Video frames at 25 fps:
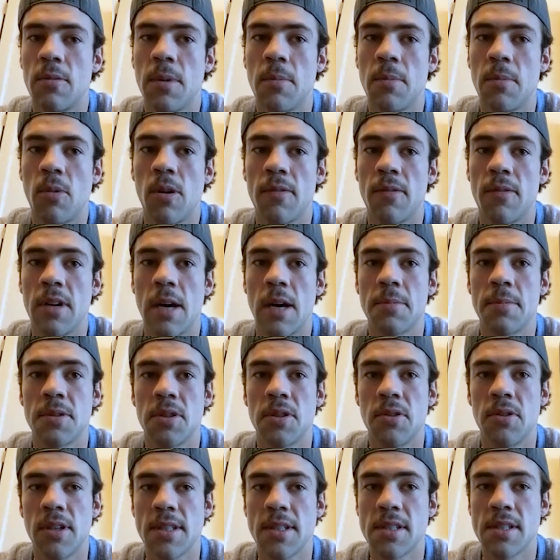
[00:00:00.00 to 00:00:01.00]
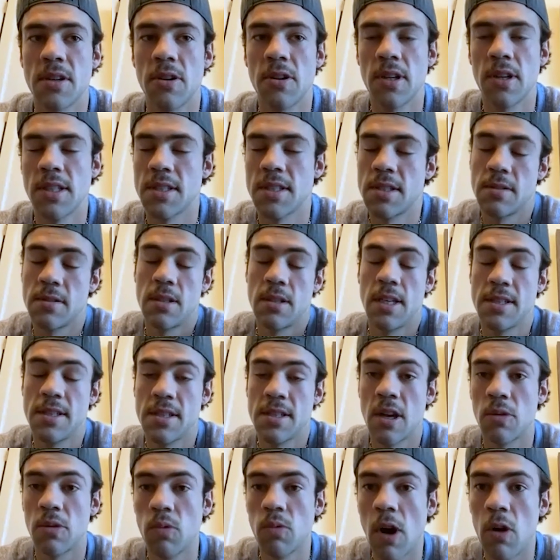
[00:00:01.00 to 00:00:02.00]
bit more of an opportunity this year, and he's
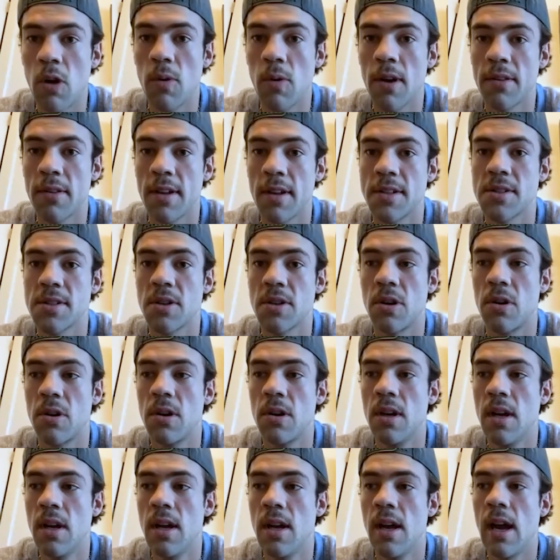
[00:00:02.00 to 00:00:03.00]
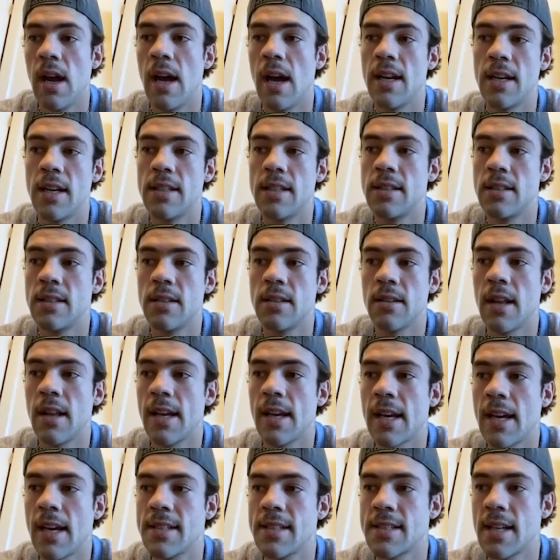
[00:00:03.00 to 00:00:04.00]
done well with it. So, and
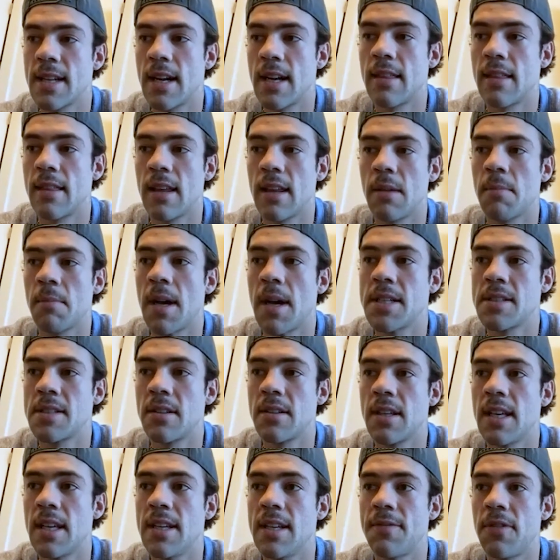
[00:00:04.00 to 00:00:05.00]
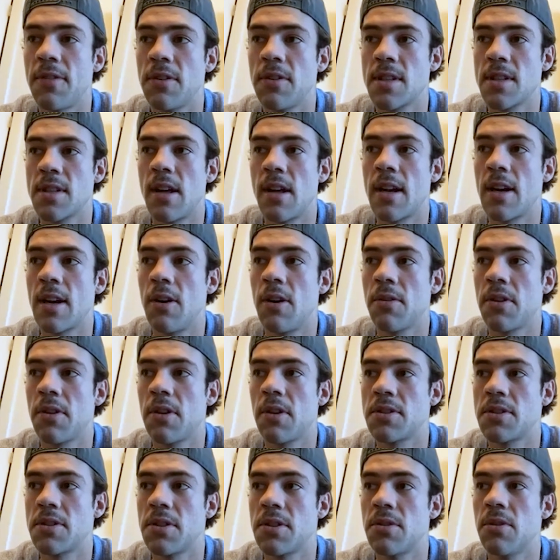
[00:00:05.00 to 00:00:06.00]
like I said, I think mentally he feels a lot
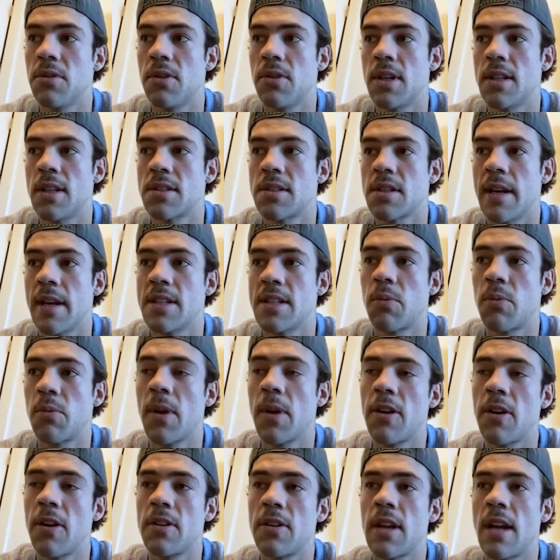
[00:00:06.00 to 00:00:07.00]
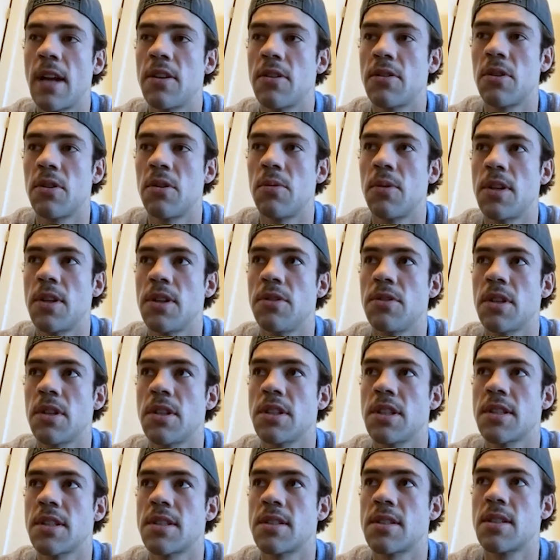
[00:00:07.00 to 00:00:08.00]
healthier too. And it's weird. I don't know when you
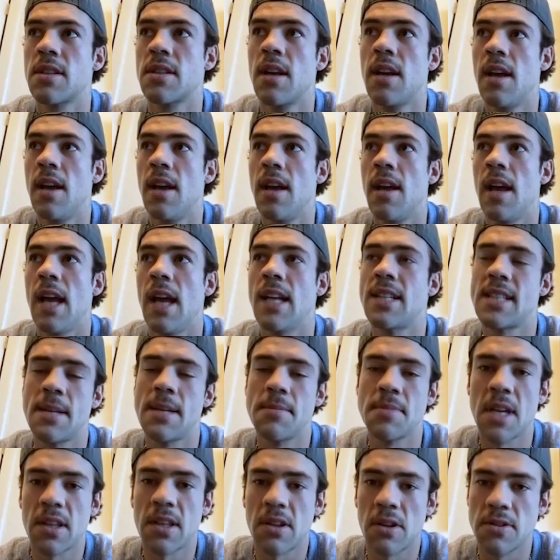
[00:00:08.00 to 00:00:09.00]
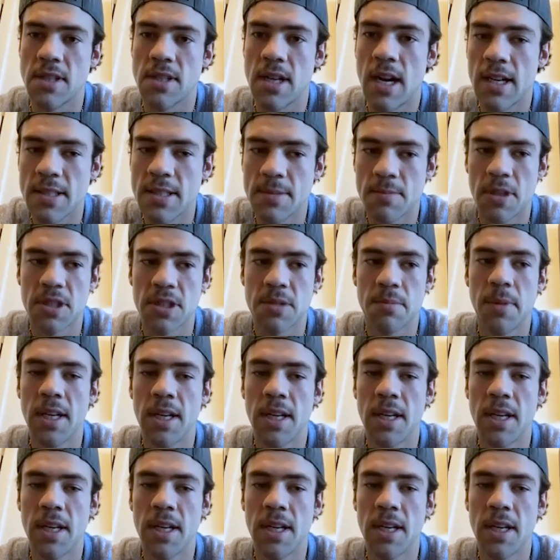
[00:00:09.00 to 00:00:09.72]
can just, it seems like there's not as much